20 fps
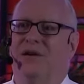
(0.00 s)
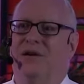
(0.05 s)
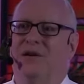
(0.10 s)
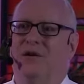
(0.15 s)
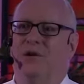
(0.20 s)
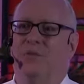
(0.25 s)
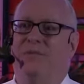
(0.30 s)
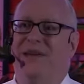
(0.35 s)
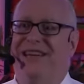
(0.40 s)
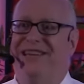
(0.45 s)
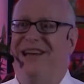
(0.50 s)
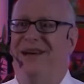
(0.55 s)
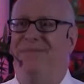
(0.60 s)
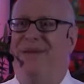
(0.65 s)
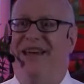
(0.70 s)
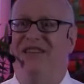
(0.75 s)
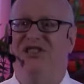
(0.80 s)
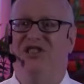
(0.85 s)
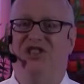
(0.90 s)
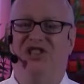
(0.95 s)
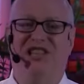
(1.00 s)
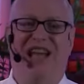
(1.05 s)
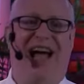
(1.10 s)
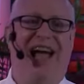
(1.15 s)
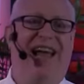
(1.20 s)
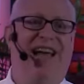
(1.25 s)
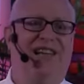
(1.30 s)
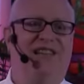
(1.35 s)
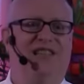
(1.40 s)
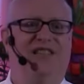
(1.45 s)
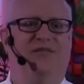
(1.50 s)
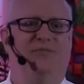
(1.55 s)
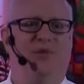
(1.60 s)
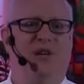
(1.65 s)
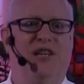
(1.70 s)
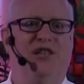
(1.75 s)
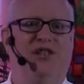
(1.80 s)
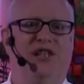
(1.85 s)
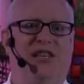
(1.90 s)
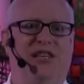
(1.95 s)
who picked up a style of
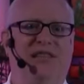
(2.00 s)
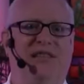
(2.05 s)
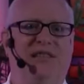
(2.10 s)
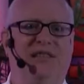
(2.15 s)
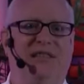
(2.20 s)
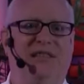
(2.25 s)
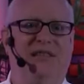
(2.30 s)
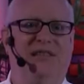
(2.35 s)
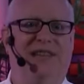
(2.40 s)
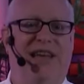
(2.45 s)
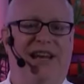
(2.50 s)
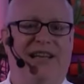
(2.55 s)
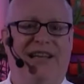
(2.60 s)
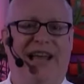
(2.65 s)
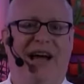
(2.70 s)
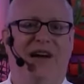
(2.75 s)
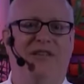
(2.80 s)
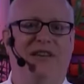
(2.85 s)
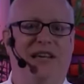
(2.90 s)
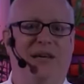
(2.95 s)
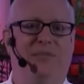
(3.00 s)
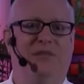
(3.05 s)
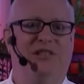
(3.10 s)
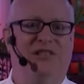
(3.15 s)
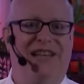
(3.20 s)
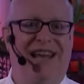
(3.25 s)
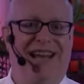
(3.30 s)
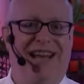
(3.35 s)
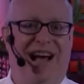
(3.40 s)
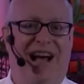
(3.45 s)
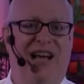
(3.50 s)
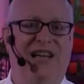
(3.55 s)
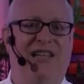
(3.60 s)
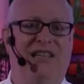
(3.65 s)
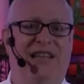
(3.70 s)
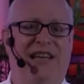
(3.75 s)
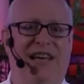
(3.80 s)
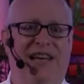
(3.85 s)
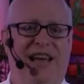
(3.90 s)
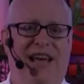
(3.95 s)
preaching that allowed him to say
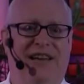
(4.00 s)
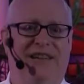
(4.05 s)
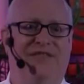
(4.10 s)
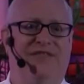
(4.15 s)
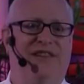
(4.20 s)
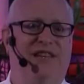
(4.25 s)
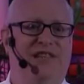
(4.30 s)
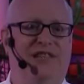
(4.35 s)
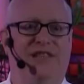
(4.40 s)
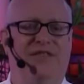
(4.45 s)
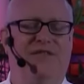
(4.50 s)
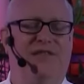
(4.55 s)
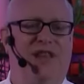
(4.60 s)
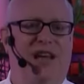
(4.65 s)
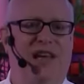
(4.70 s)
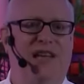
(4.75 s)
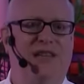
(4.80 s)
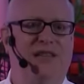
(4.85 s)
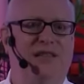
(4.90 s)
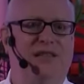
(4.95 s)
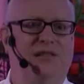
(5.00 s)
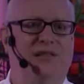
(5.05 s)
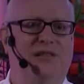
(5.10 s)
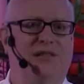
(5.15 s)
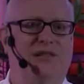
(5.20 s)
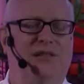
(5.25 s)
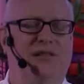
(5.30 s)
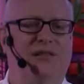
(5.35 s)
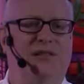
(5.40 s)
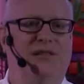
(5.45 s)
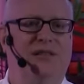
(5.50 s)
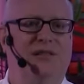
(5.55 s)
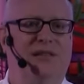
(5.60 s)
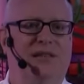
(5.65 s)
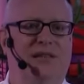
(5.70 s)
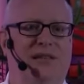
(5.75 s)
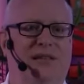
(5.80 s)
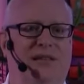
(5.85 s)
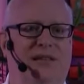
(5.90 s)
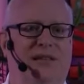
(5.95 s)
ugly and offensive things
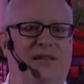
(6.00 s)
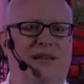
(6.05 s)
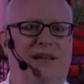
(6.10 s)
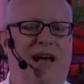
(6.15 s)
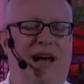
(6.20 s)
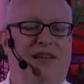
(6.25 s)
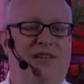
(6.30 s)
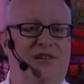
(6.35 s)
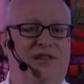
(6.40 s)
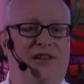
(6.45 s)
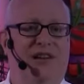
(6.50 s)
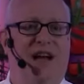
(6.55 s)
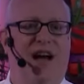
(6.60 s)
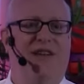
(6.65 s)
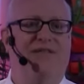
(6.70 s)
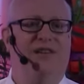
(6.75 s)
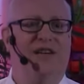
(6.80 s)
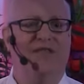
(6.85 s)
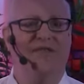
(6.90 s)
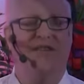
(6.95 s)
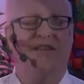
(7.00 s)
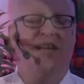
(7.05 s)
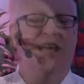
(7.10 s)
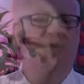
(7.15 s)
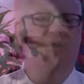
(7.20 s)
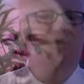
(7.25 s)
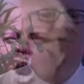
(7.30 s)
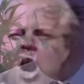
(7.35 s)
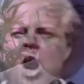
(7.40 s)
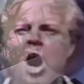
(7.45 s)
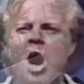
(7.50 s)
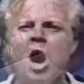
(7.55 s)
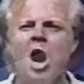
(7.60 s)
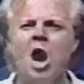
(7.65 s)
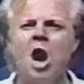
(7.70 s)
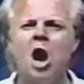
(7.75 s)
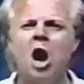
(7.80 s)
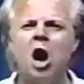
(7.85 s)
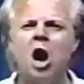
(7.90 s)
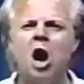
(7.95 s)
under the cover of the name of
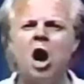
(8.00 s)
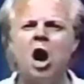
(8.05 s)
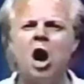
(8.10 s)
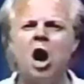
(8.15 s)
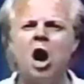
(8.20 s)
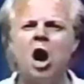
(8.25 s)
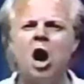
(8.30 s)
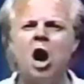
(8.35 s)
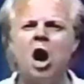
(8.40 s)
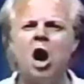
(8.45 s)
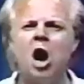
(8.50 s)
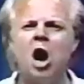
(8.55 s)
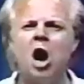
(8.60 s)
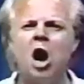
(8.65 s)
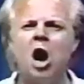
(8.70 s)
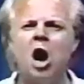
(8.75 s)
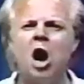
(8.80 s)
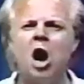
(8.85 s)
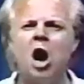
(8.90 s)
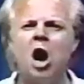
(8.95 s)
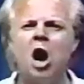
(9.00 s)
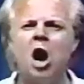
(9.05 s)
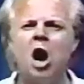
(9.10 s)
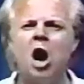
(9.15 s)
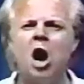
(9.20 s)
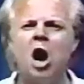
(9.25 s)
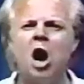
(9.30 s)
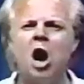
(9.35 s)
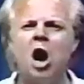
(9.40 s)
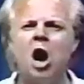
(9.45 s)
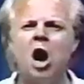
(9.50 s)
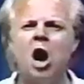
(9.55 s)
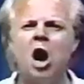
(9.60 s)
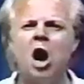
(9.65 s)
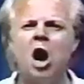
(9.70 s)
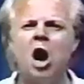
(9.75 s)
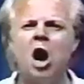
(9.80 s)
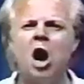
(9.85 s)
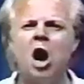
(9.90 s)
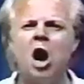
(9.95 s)
God to act out his own
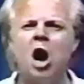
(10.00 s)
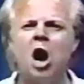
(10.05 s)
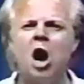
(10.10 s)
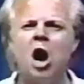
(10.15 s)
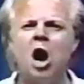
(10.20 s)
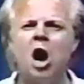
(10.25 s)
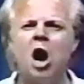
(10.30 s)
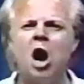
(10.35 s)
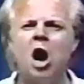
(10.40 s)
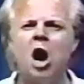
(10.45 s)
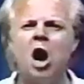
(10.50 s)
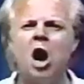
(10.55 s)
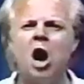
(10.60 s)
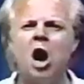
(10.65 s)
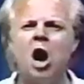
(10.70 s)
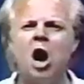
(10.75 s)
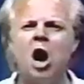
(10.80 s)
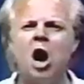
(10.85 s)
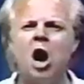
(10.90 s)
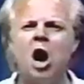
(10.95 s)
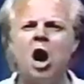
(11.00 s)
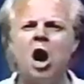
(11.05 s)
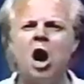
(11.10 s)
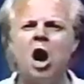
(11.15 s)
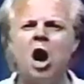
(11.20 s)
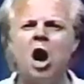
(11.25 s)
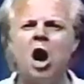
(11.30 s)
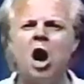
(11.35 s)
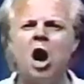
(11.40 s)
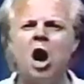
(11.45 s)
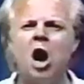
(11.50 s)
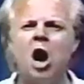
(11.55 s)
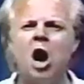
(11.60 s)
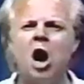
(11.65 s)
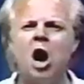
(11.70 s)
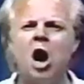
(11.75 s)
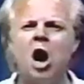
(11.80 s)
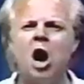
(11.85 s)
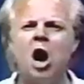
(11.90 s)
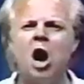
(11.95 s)
sickness. He's this
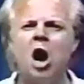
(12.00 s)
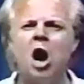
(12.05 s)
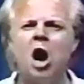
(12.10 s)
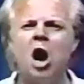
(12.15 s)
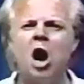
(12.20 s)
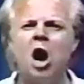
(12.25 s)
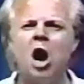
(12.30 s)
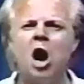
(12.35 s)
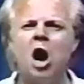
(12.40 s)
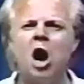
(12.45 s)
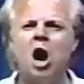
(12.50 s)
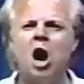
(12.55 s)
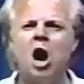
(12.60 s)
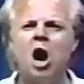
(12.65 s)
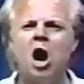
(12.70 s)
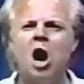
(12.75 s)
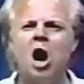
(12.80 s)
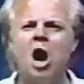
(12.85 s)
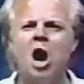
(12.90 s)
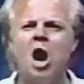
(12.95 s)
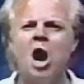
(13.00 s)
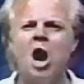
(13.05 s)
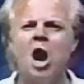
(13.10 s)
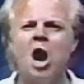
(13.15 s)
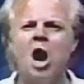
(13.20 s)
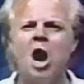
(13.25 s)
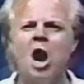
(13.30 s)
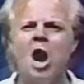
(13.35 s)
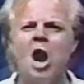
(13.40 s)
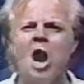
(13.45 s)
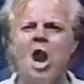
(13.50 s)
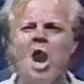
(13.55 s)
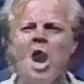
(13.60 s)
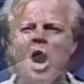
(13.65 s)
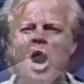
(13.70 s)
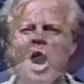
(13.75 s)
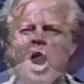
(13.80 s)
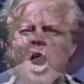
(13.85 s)
angry, warped, twisted